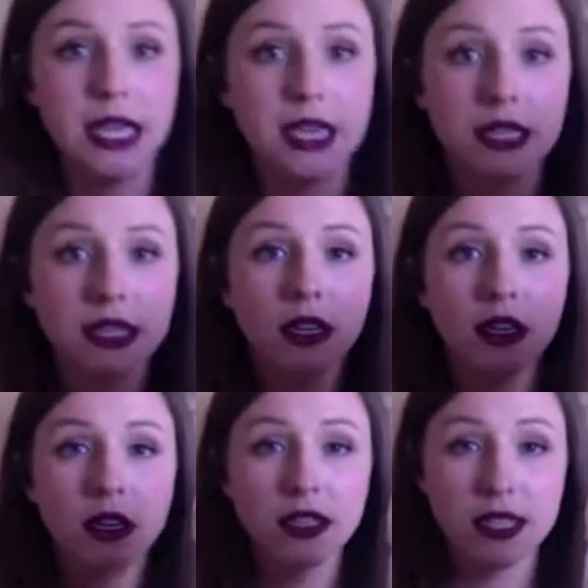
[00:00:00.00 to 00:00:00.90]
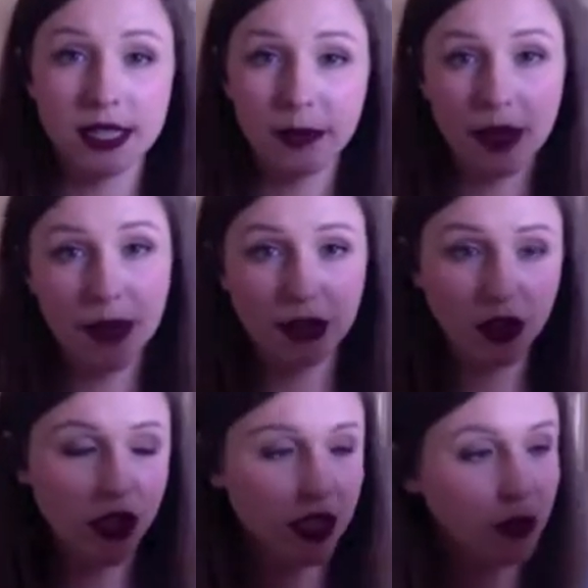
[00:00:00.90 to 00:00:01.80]
in December, about 2
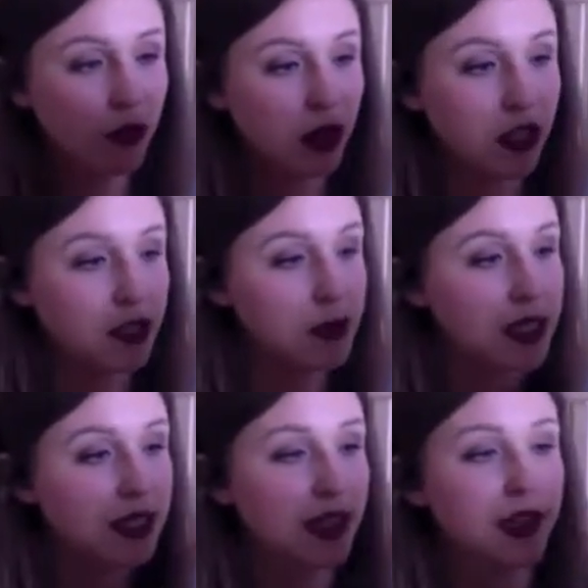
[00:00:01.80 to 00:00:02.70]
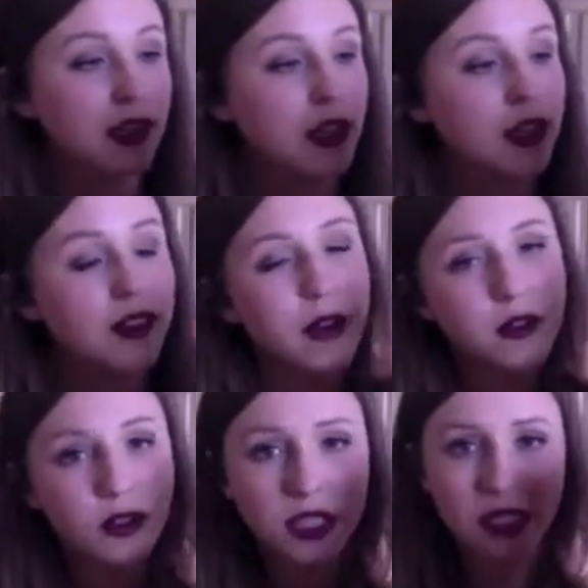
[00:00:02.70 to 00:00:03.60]
days before Christmas, and that was
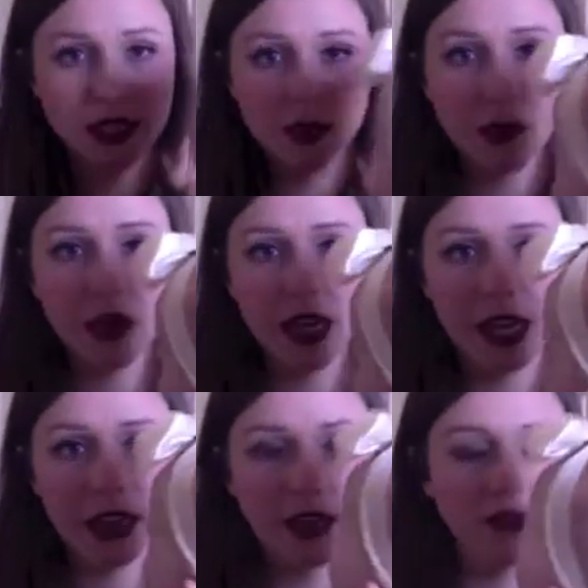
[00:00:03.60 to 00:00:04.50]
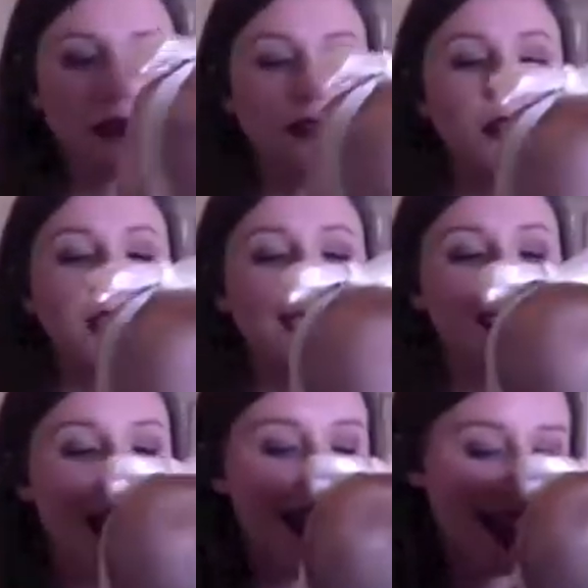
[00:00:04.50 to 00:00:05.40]
really disappointing and really
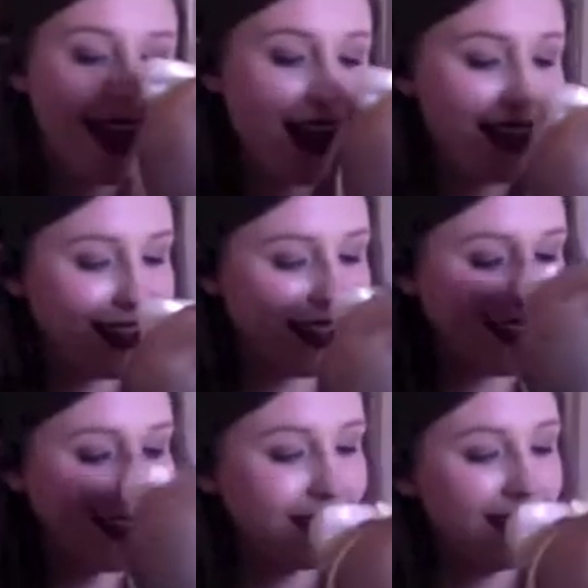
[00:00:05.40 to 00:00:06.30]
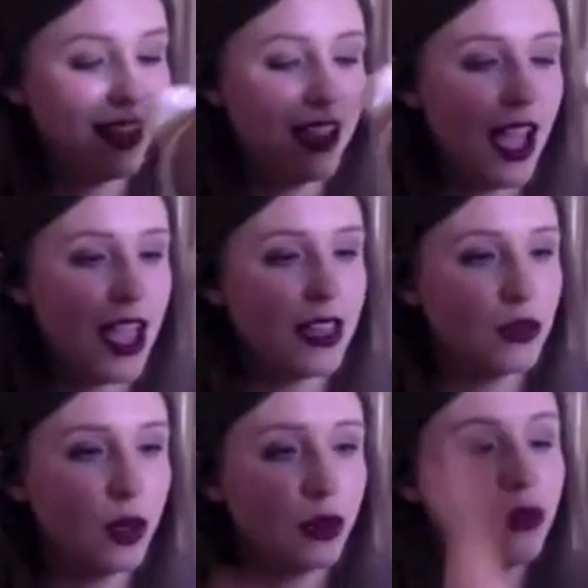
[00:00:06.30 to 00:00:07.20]
sad. Hi, honey. And
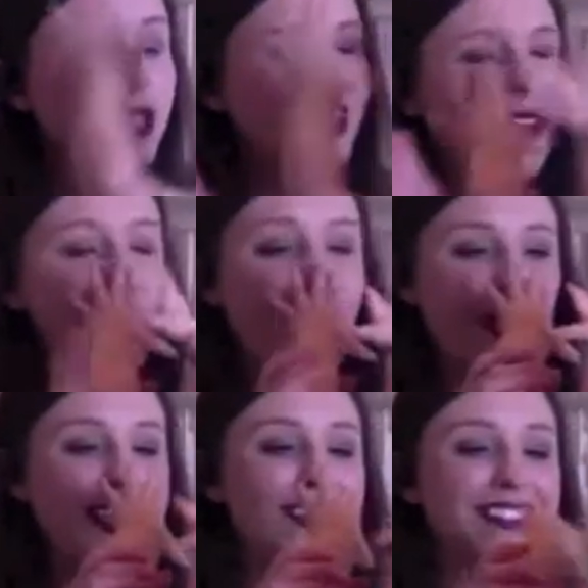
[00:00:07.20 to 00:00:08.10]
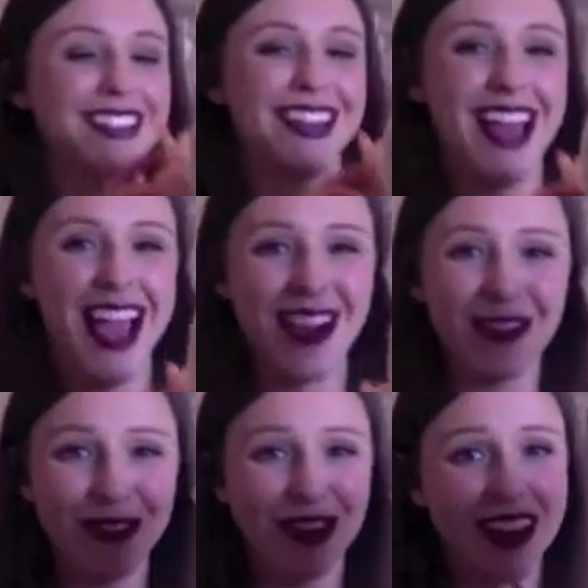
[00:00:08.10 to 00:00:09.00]
we were really hoping it was gonna
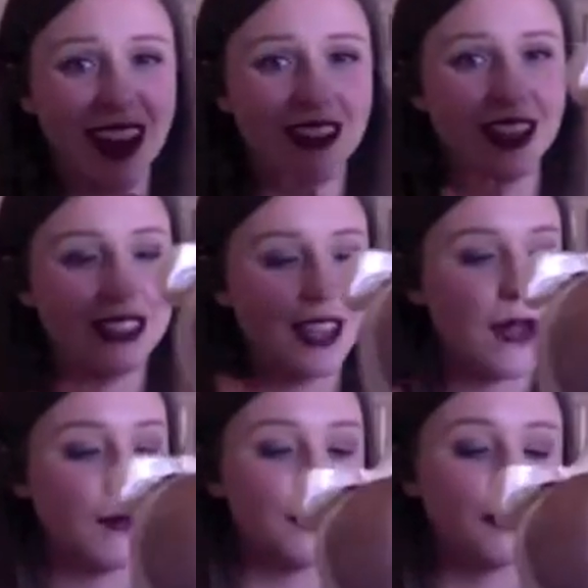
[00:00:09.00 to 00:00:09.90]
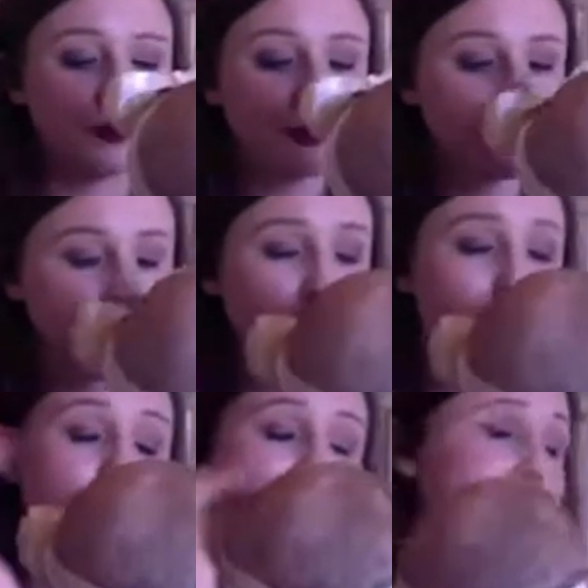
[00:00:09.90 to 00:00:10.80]
work out that time,
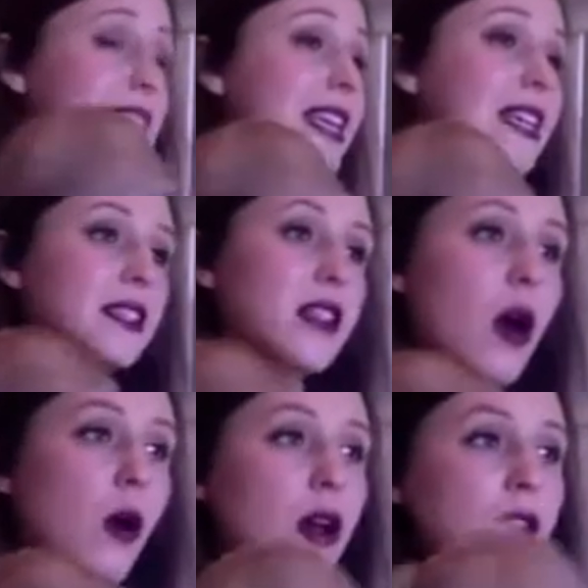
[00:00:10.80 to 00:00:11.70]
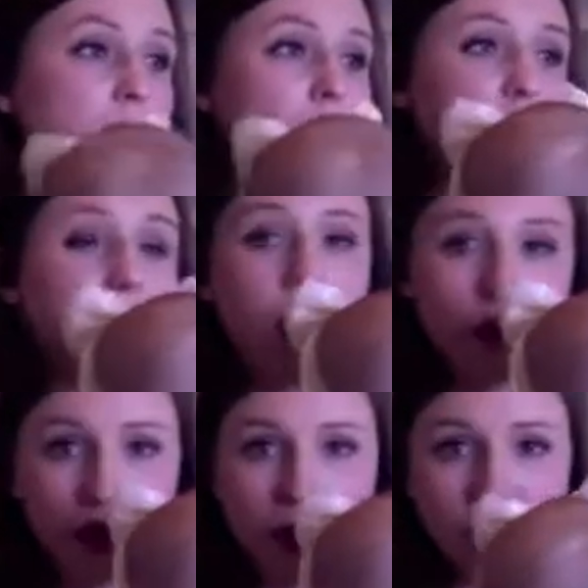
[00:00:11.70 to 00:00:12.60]
but it didn't, so it's all in
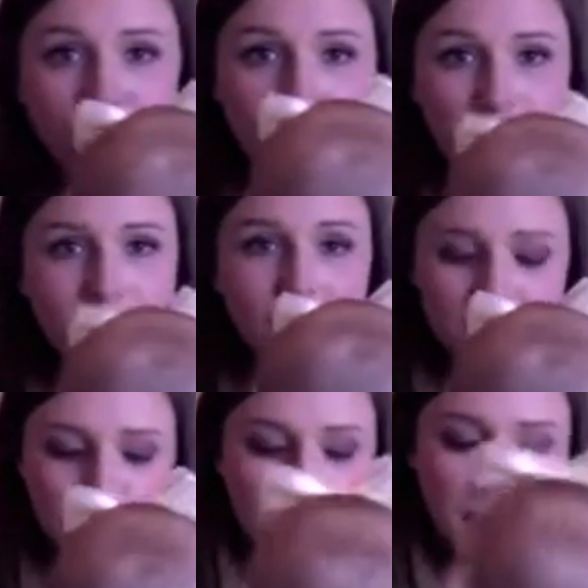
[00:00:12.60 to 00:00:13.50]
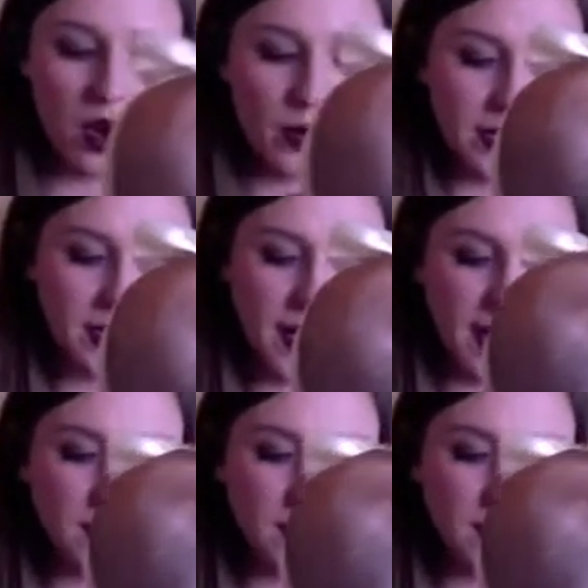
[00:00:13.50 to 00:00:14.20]
God's plan. That's what we always say.